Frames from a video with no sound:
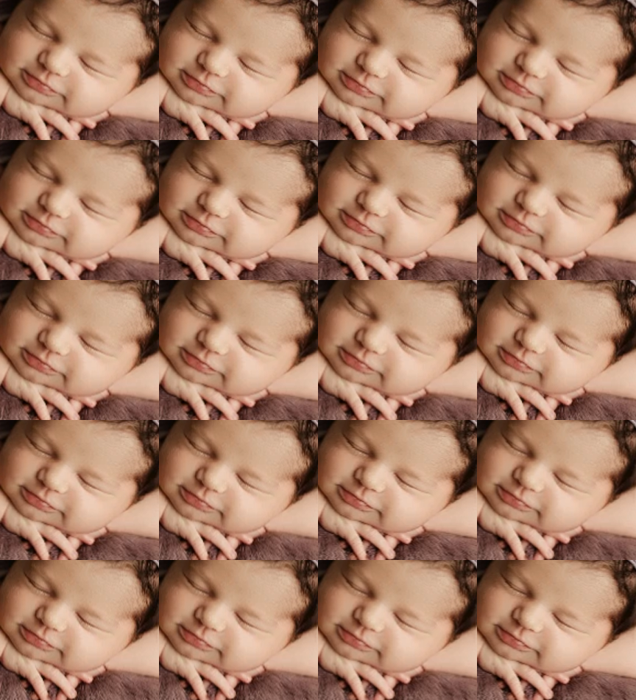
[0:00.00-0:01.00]

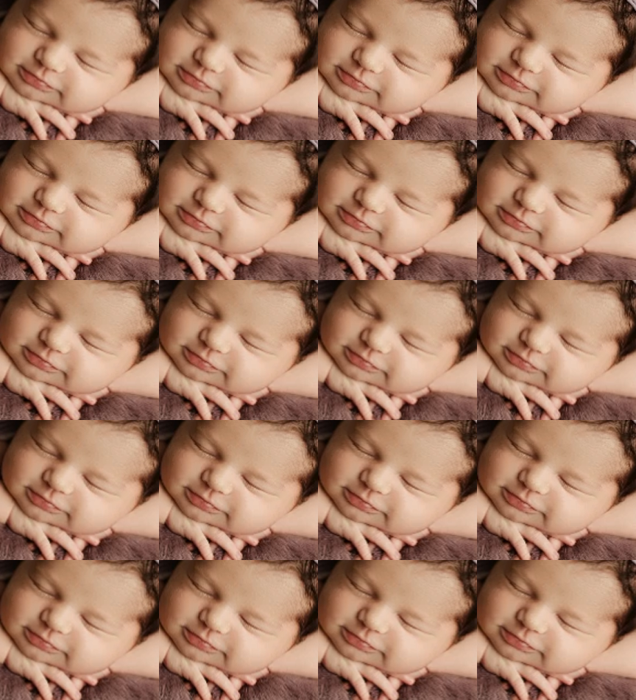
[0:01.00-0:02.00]

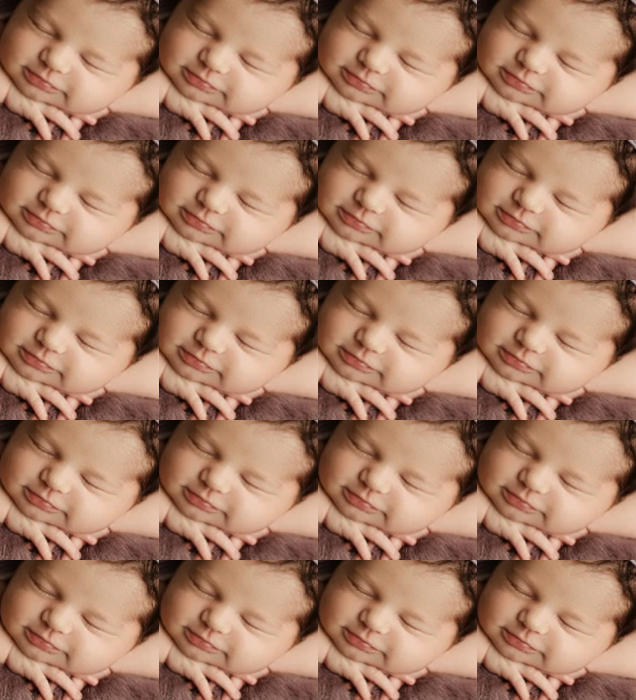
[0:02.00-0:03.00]

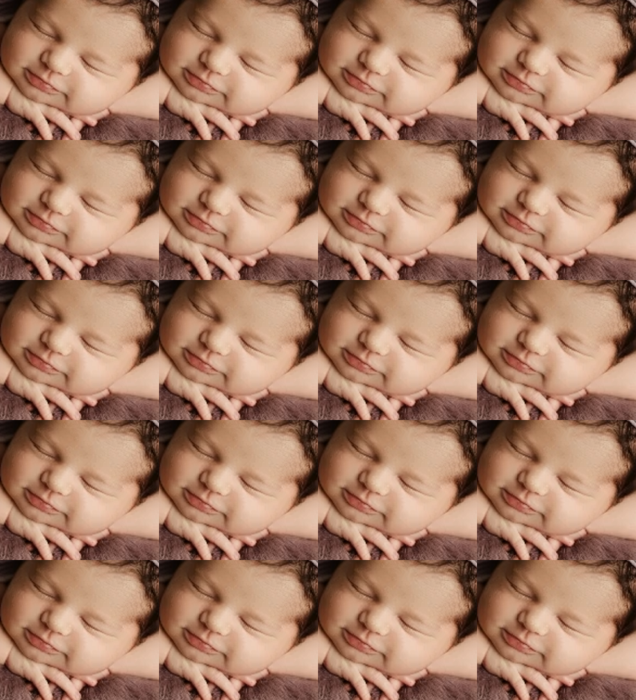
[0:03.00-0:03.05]
Nothing is said.